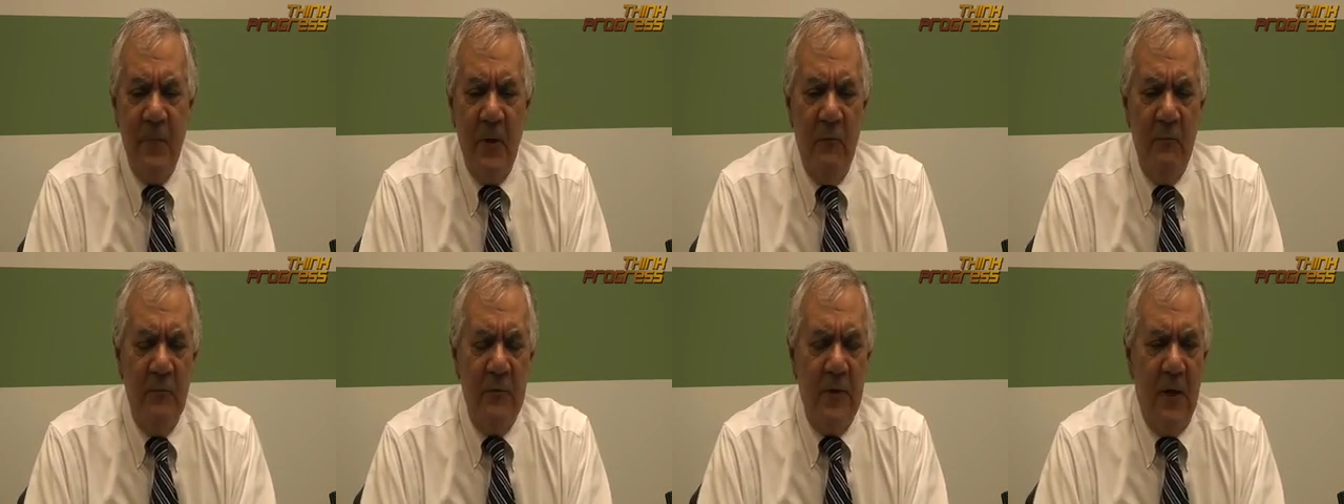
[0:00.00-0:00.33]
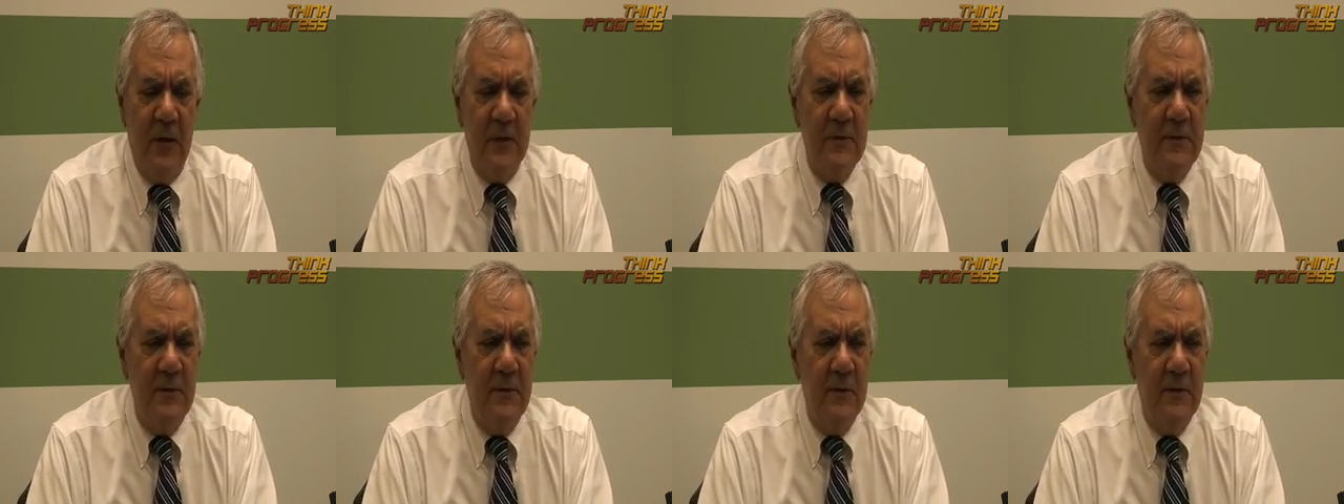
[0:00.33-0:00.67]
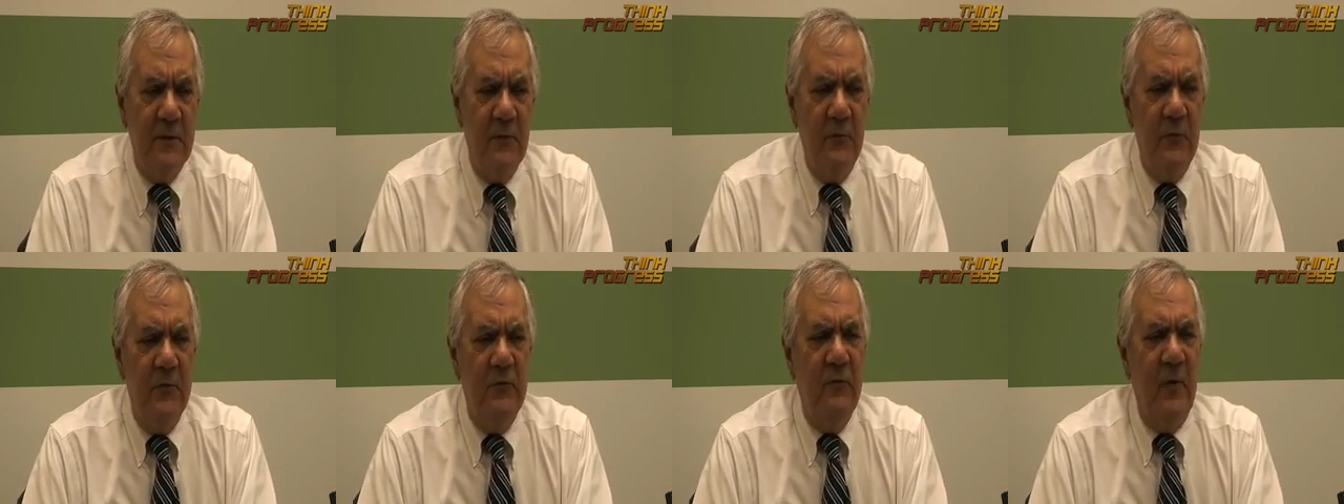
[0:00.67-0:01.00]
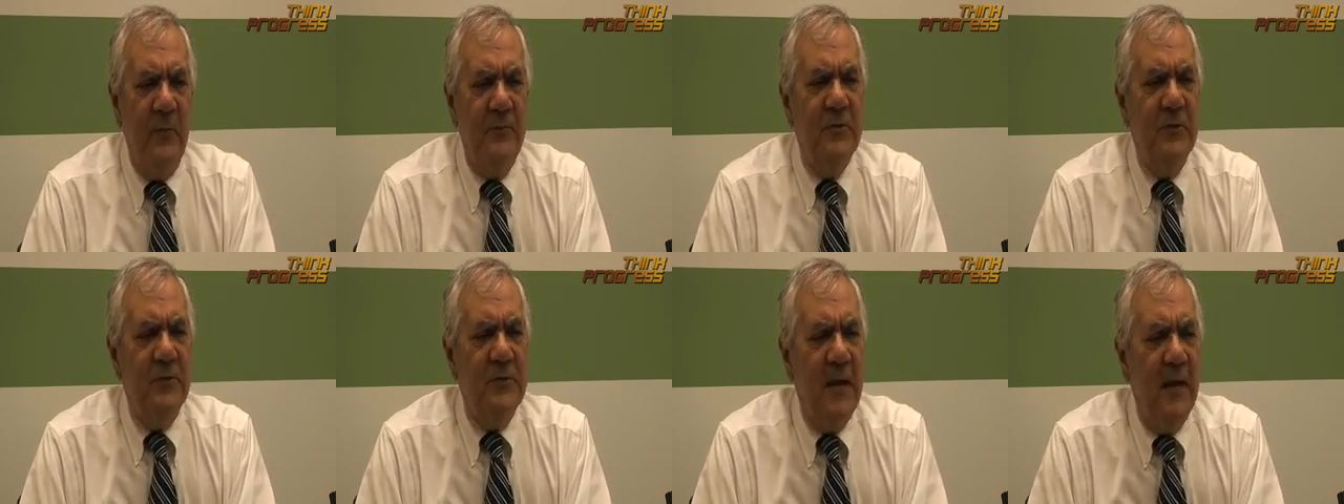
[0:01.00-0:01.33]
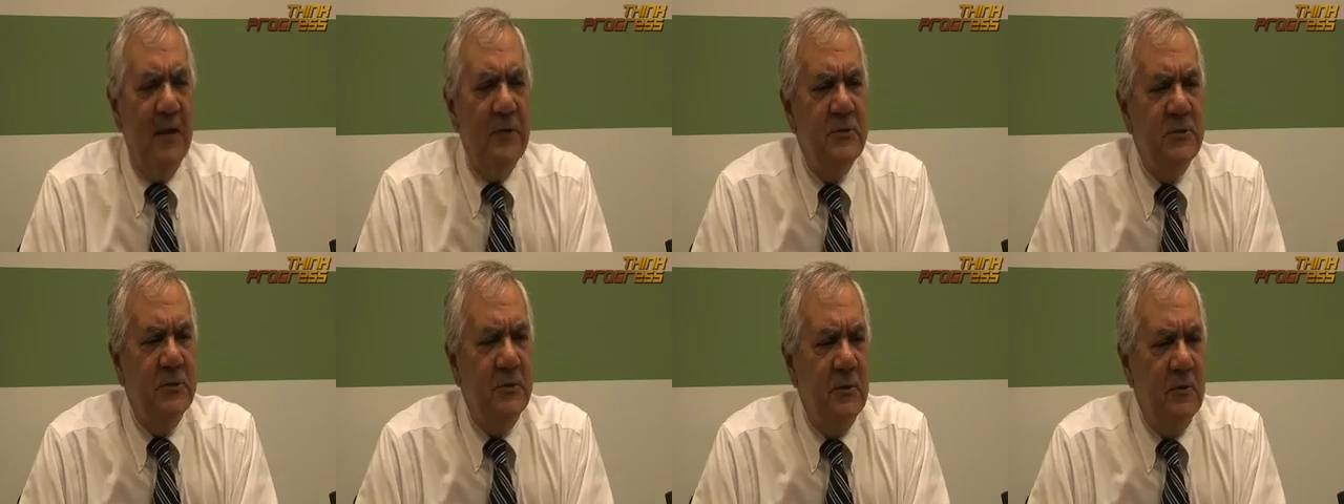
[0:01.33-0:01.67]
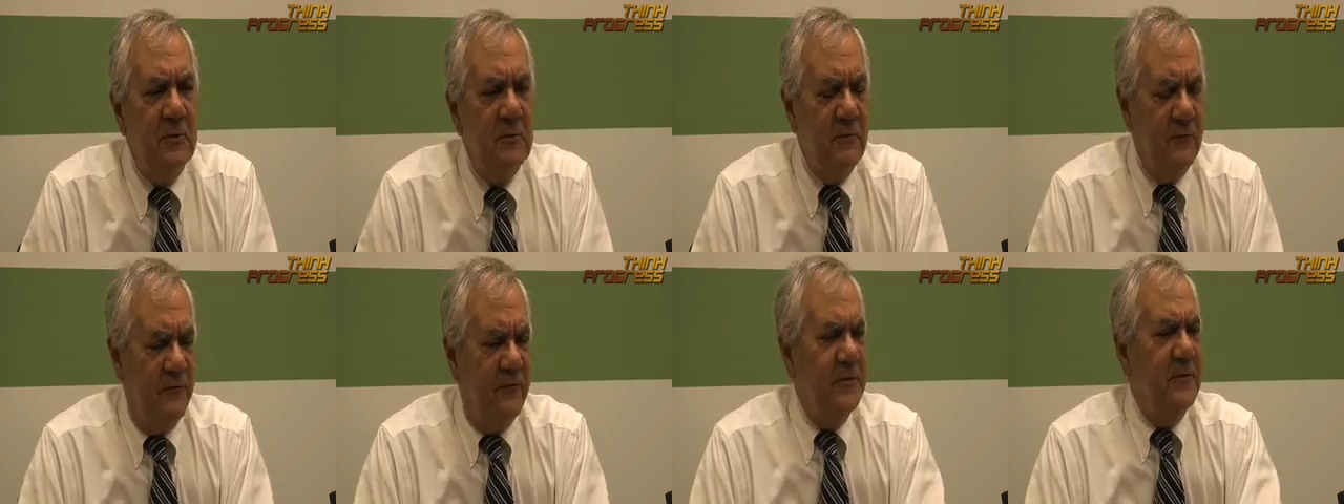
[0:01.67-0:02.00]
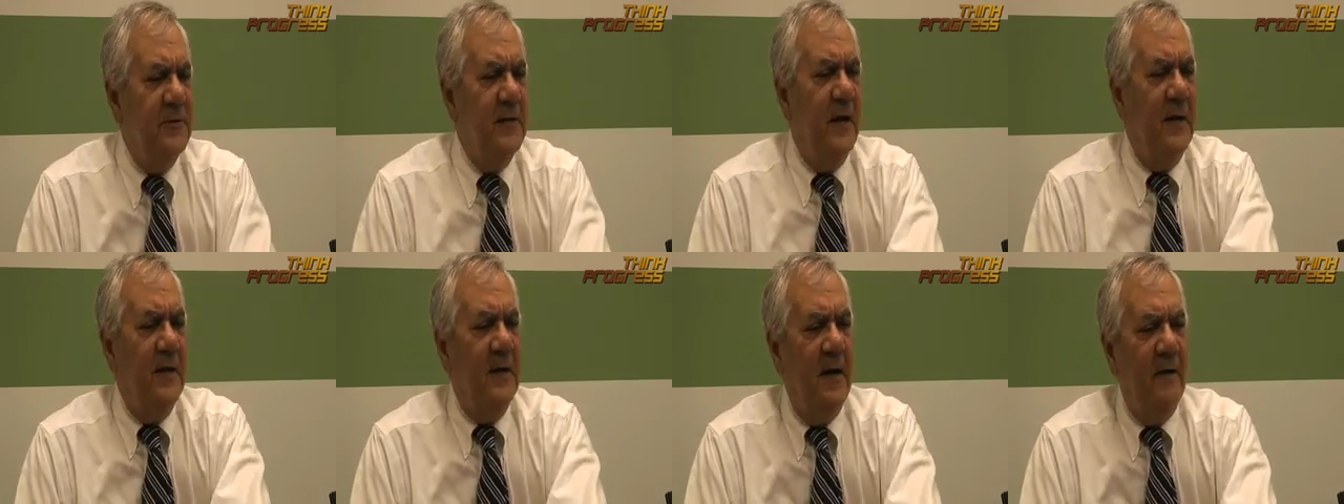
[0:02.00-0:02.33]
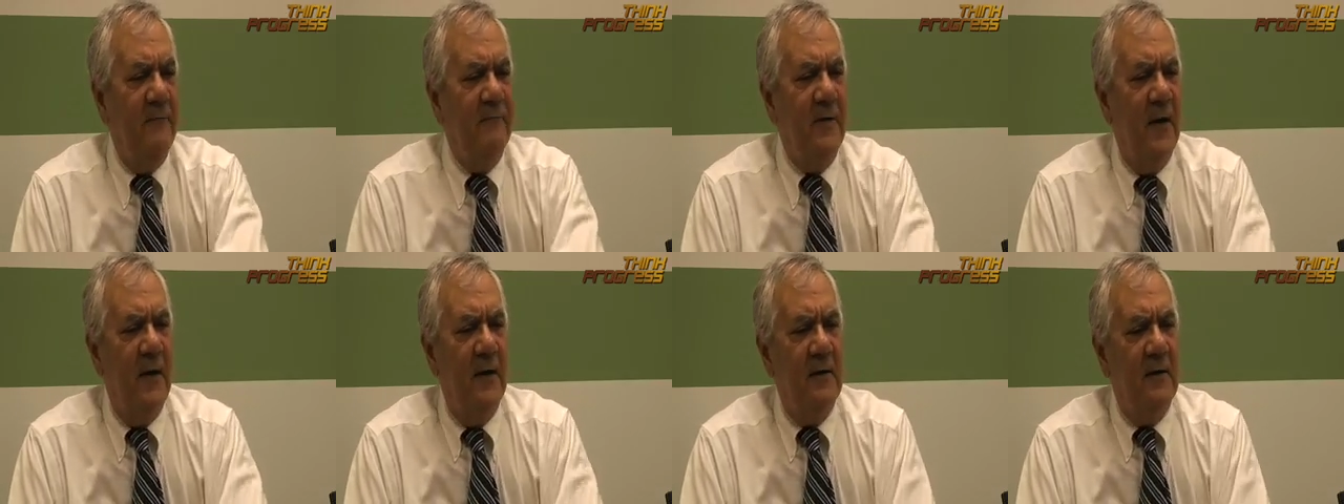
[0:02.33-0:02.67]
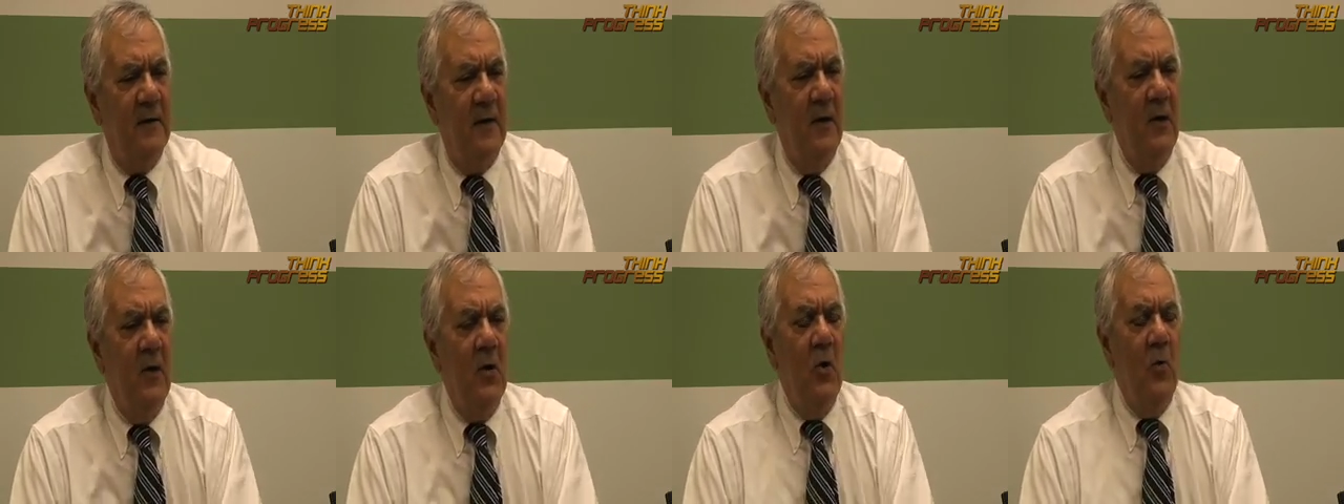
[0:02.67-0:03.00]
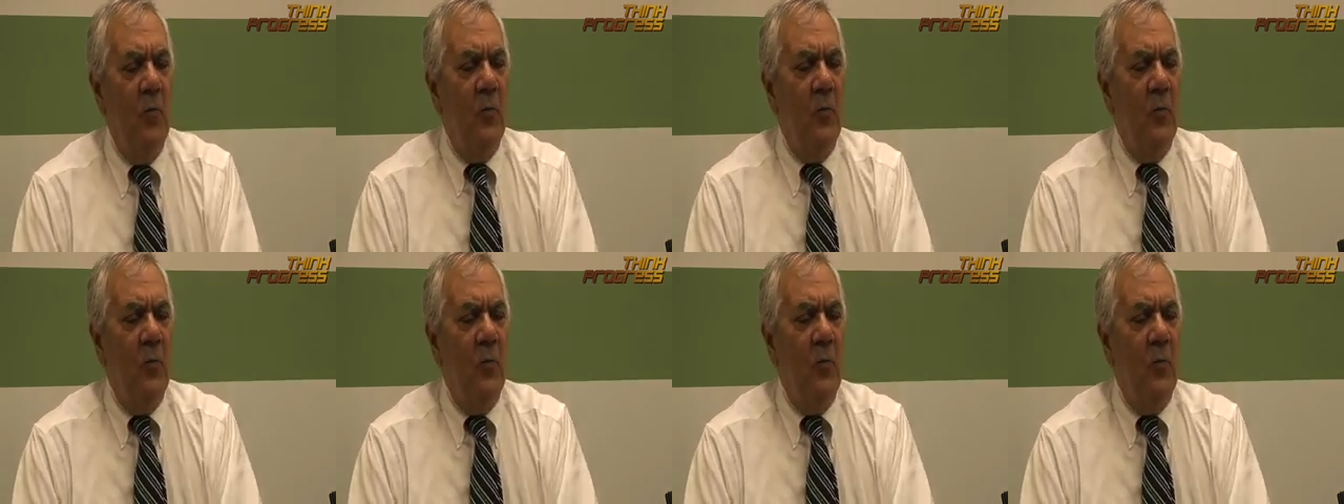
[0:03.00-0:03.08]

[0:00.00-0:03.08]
reduction is it was reputational for staying in Afghanistan.